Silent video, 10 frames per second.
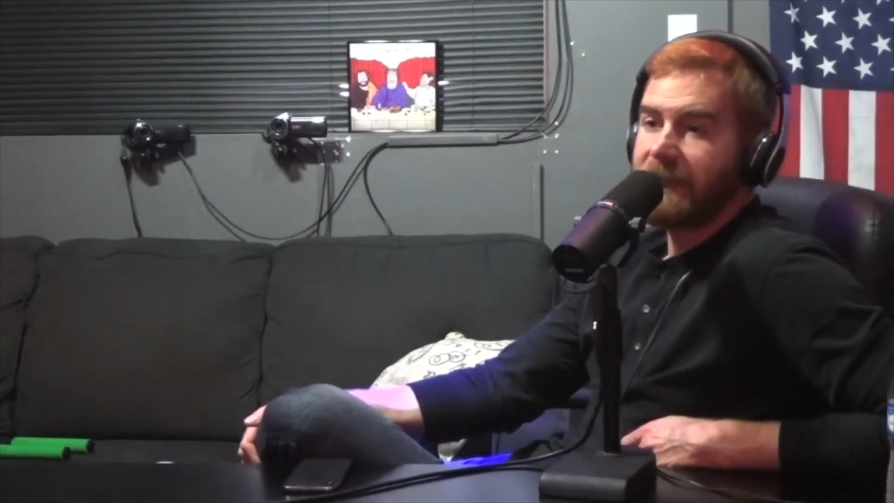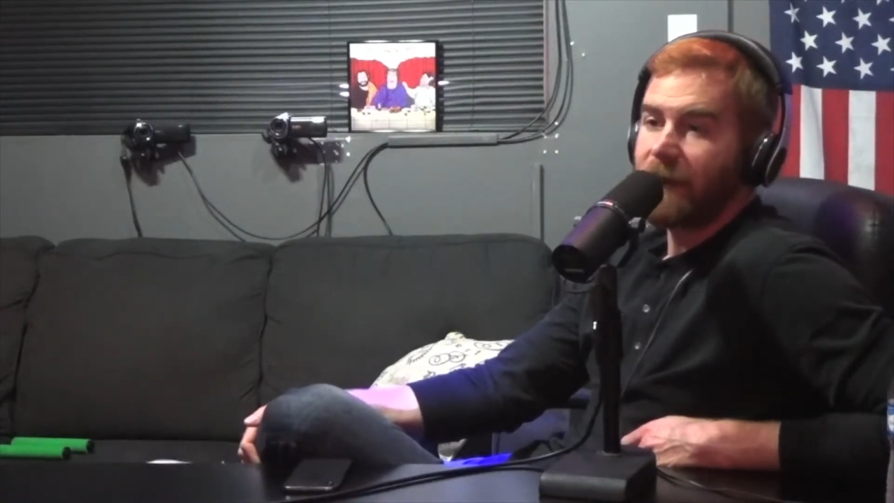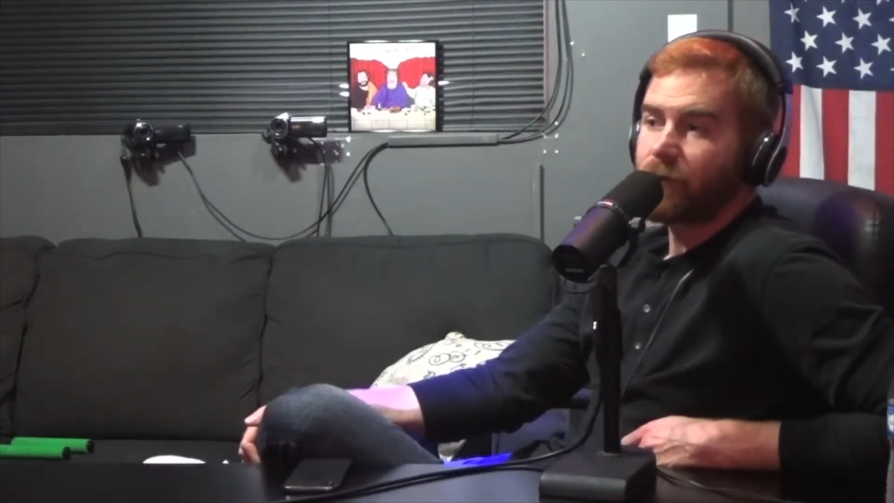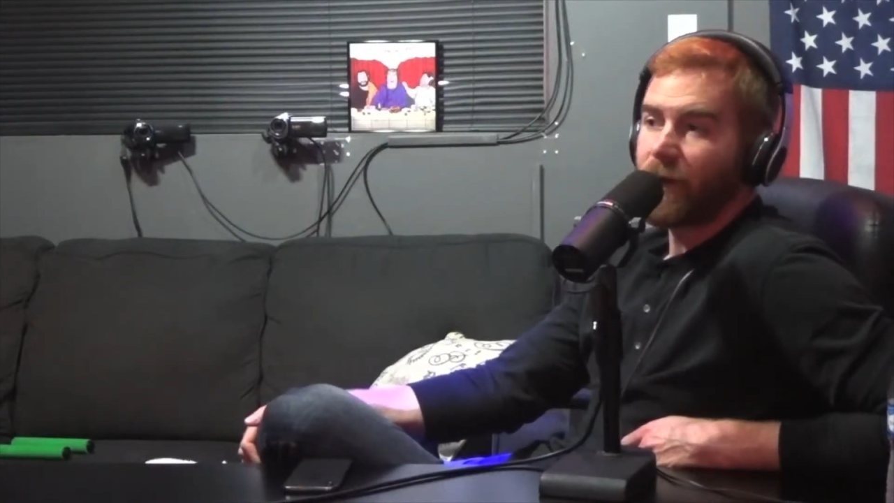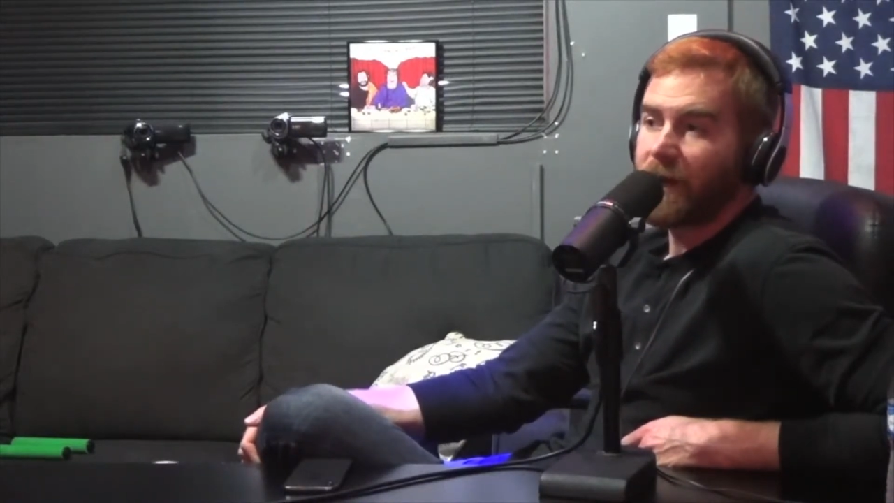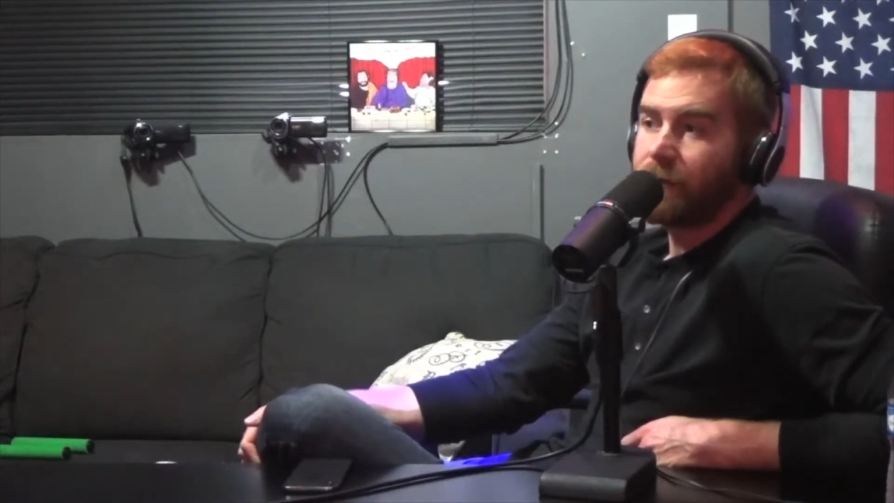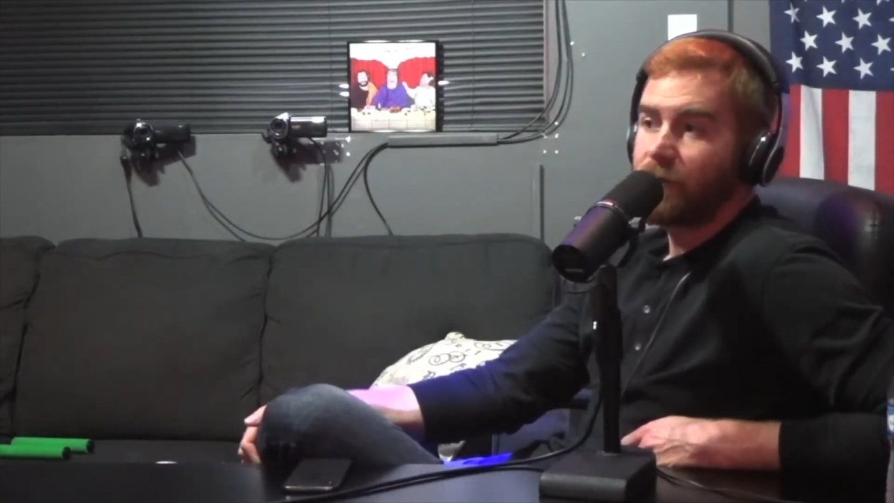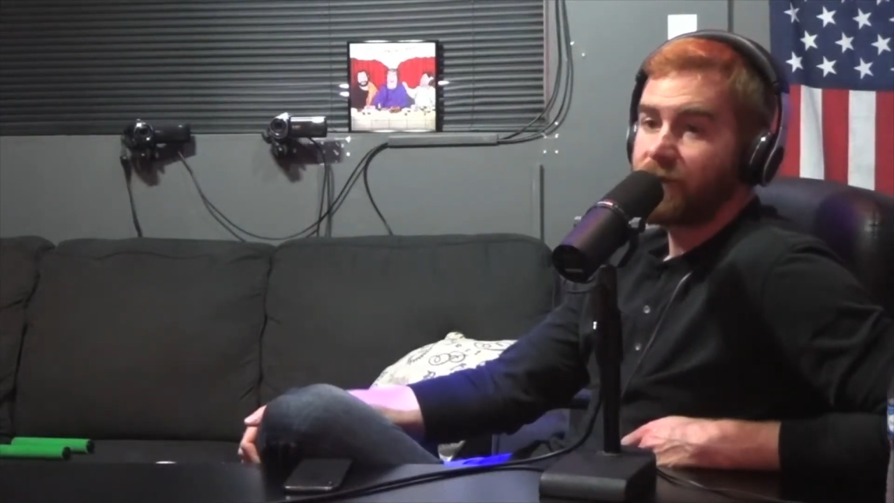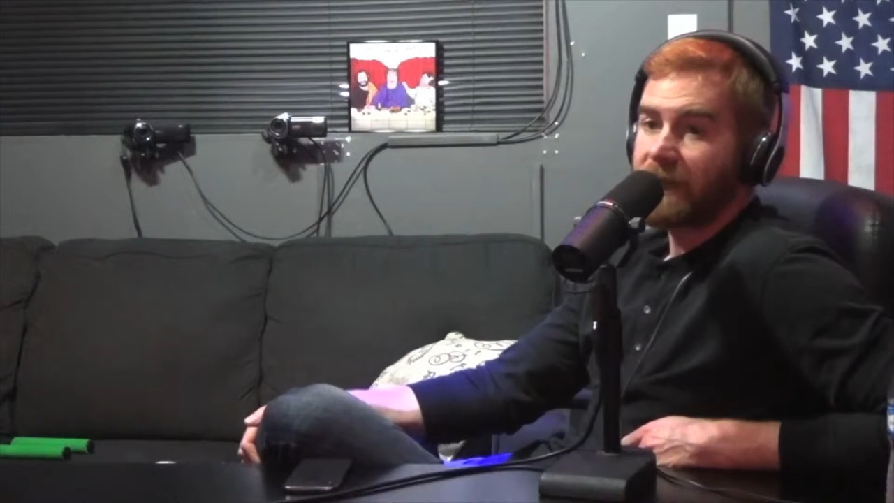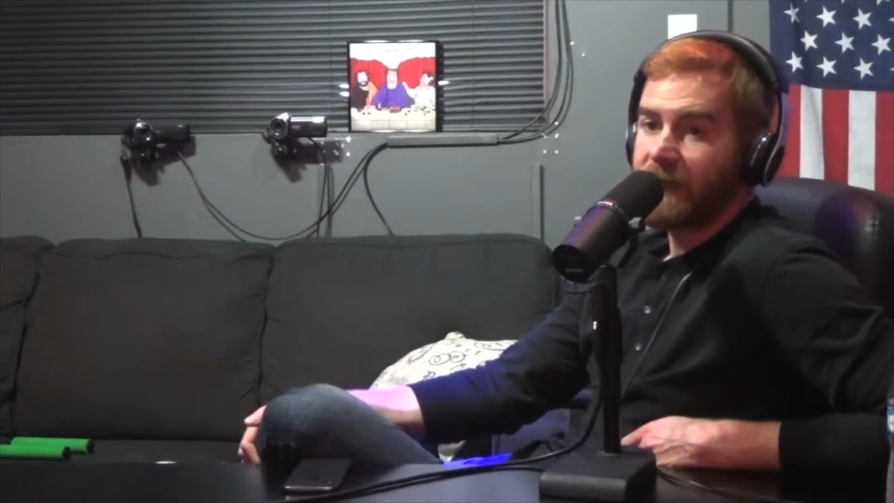I was working in the
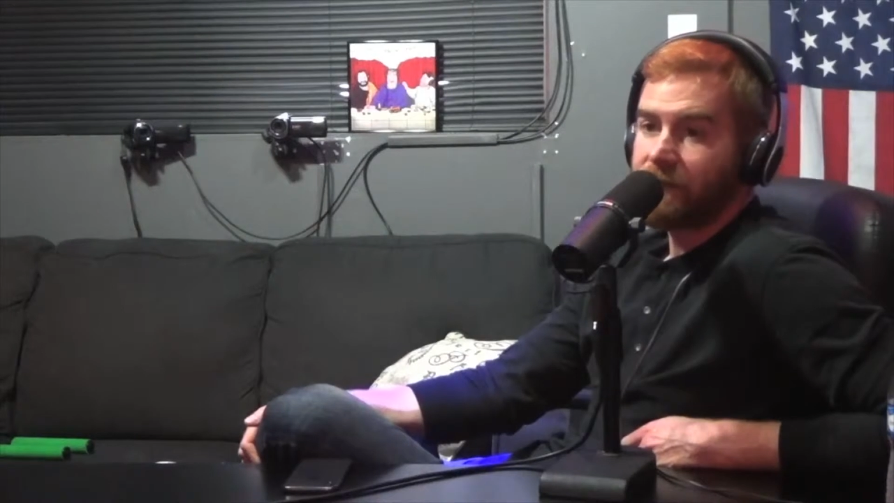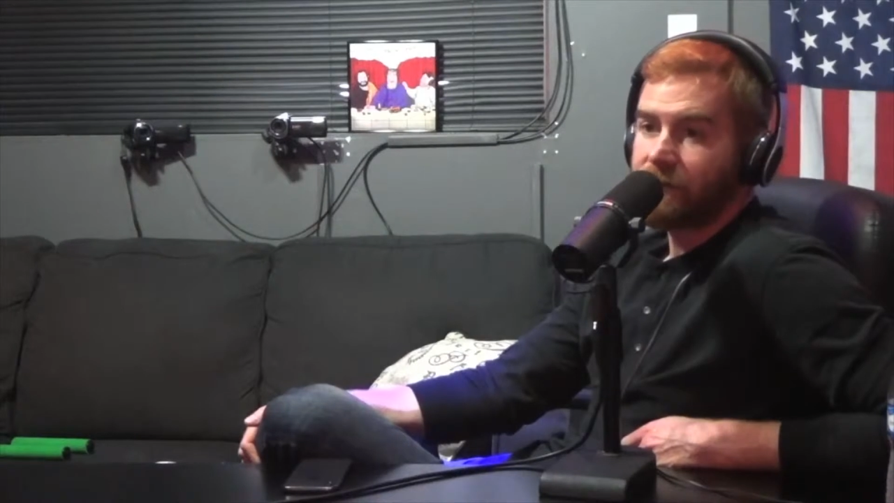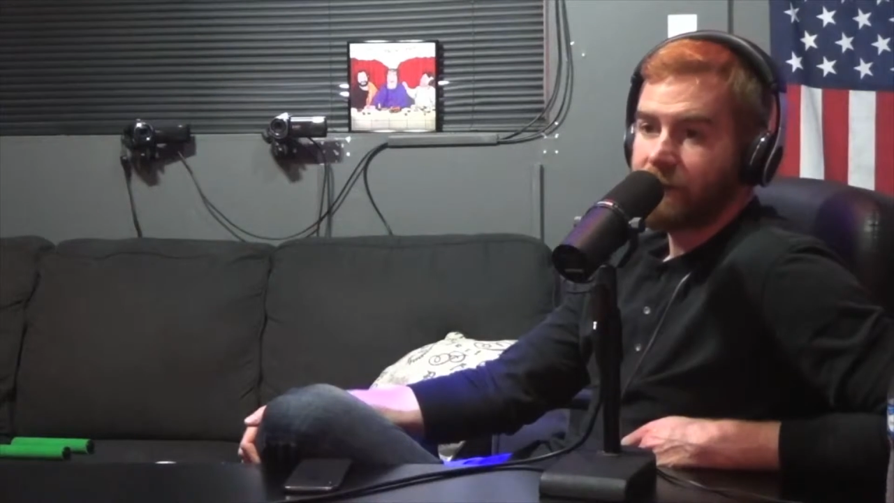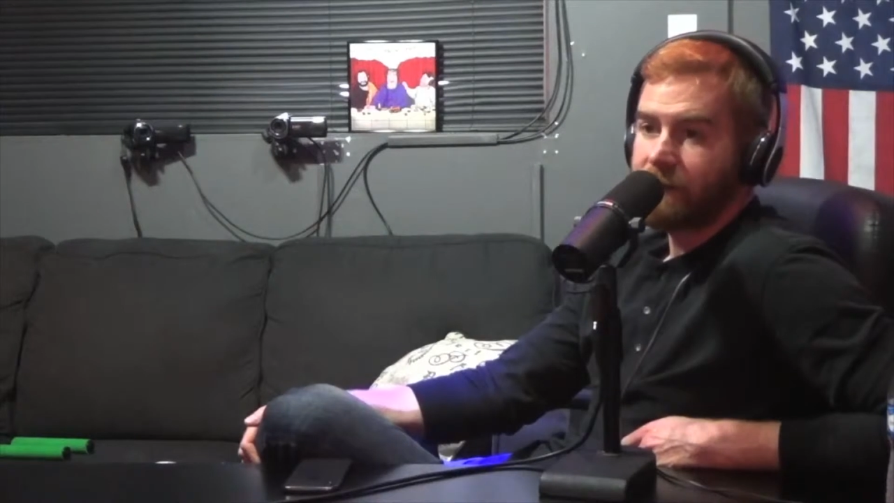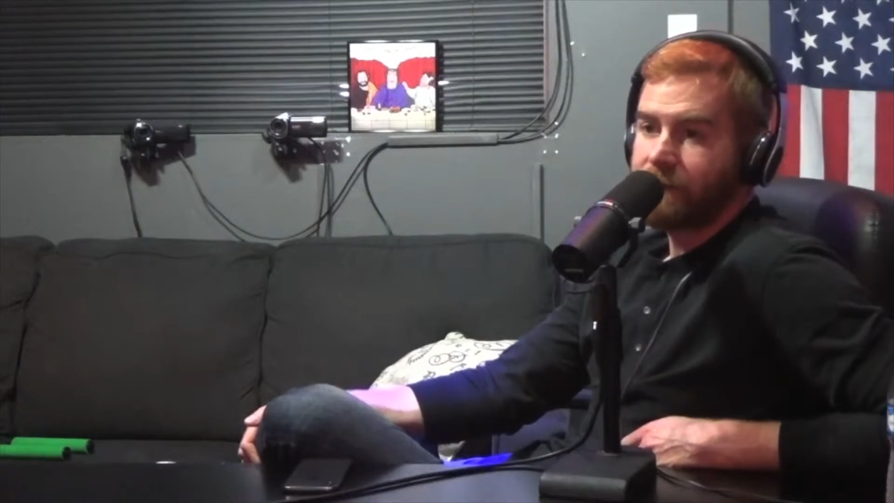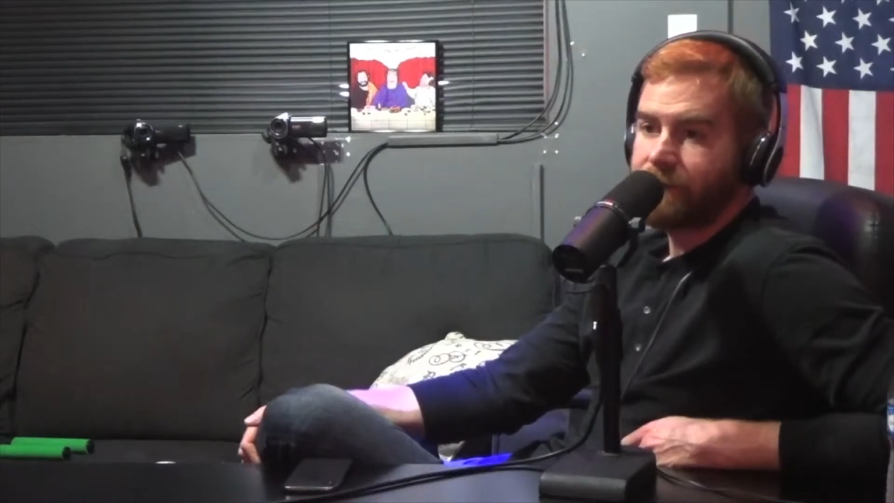music industry,